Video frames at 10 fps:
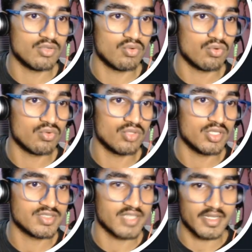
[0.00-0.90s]
go to
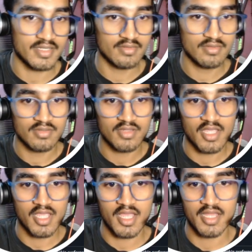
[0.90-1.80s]
the setting,
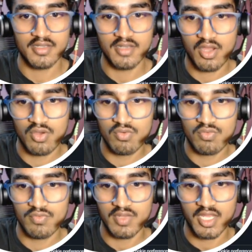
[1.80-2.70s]
and now
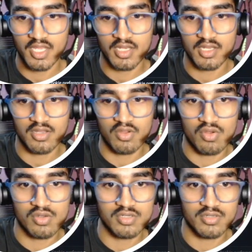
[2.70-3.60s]
we can
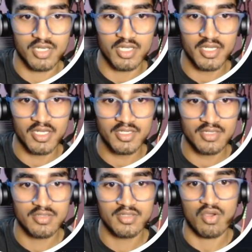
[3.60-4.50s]
on
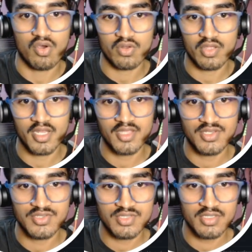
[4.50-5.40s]
delete
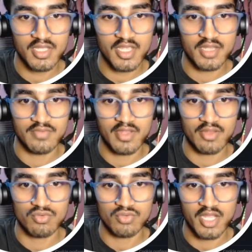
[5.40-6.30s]
organization, and we
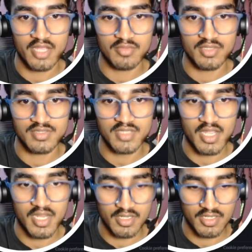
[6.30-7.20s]
have to type this
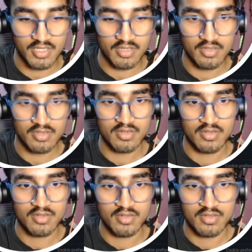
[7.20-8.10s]
ID,
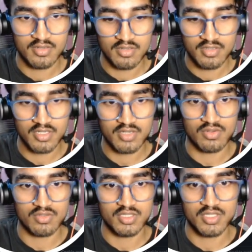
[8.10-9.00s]
click
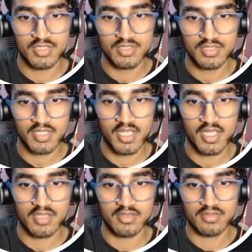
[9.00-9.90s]
on this,
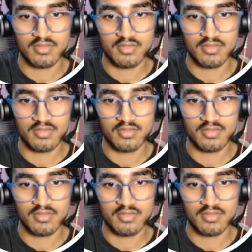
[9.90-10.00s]
and